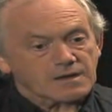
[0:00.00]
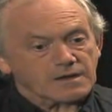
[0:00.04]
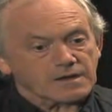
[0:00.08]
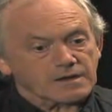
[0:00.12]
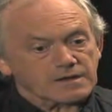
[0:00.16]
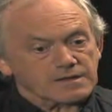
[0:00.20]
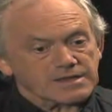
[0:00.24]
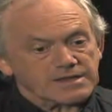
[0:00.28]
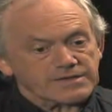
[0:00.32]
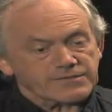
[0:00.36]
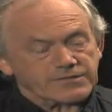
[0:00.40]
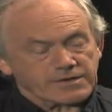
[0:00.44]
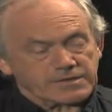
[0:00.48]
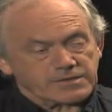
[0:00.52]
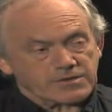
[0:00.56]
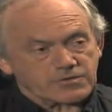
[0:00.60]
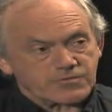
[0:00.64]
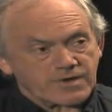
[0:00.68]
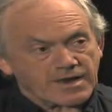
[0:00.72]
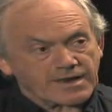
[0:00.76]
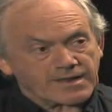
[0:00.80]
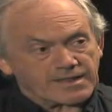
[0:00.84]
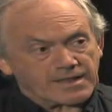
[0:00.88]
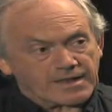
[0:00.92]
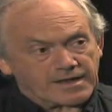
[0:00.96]
uh, leaving the
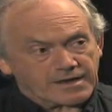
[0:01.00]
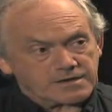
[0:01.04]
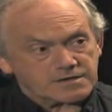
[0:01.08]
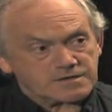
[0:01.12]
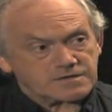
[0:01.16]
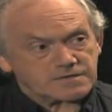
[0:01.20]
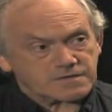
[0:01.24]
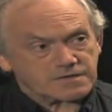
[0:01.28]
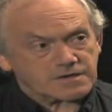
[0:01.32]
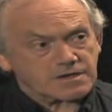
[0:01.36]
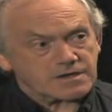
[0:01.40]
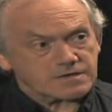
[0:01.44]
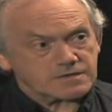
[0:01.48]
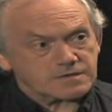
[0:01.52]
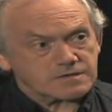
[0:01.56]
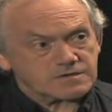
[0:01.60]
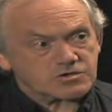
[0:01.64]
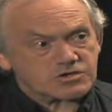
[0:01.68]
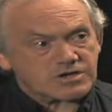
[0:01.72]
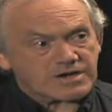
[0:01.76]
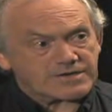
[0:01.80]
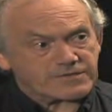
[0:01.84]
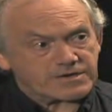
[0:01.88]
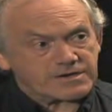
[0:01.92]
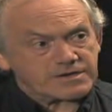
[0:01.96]
red light to go
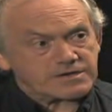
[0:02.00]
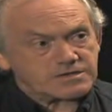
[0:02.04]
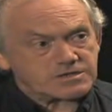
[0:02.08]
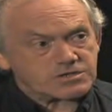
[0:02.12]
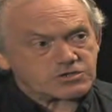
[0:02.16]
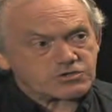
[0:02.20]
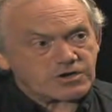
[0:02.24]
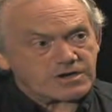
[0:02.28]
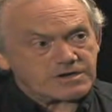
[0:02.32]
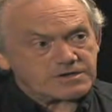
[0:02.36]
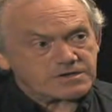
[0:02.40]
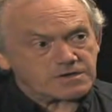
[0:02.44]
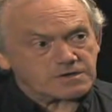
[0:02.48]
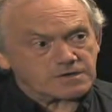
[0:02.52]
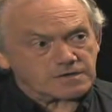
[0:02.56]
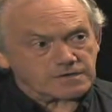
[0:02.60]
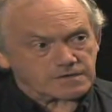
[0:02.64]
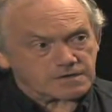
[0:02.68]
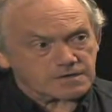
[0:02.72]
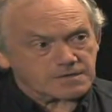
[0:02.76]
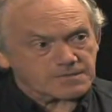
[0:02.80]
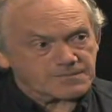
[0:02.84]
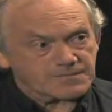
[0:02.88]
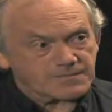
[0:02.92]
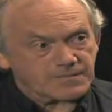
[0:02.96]
travelling straight
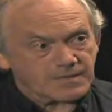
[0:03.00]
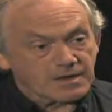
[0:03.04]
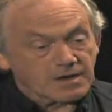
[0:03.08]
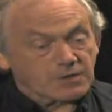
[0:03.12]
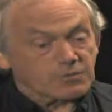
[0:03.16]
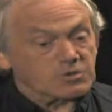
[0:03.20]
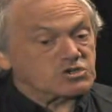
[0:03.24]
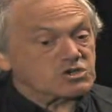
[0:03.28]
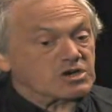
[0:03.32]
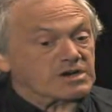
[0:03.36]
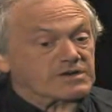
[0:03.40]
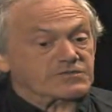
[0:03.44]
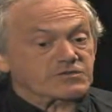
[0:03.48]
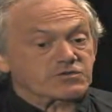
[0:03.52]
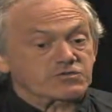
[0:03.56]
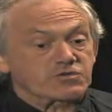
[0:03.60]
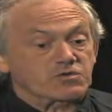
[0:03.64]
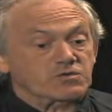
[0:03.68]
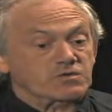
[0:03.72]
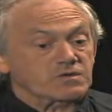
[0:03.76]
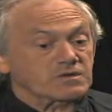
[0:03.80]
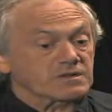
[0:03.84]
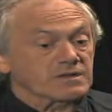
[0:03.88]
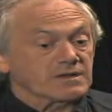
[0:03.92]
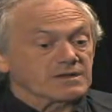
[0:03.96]
on, which, after
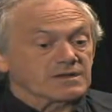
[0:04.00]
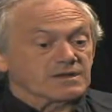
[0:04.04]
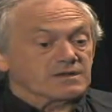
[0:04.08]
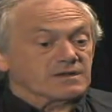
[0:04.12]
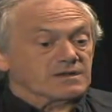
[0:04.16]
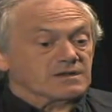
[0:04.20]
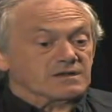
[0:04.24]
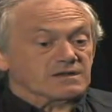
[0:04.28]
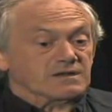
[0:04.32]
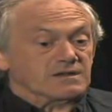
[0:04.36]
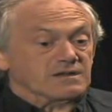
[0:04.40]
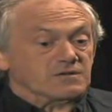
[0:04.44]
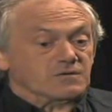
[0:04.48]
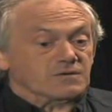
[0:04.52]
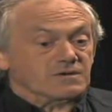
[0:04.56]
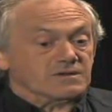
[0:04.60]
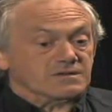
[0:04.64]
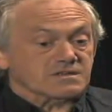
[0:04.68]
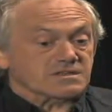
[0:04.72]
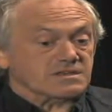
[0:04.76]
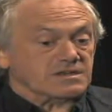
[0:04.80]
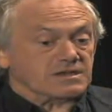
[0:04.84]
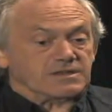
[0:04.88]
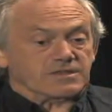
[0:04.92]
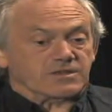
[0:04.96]
all, you
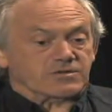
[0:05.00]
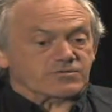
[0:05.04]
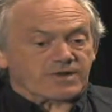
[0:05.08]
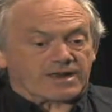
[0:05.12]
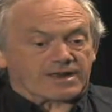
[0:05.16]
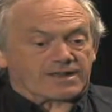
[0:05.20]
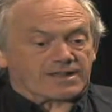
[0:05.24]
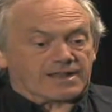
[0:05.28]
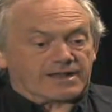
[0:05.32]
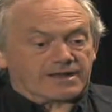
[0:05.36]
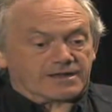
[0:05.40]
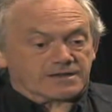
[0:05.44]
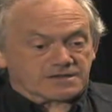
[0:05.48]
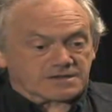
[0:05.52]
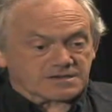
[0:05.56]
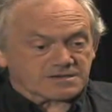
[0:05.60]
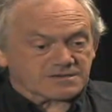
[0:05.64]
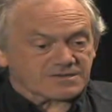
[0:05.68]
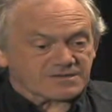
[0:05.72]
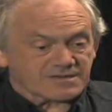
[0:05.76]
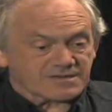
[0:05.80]
see the red light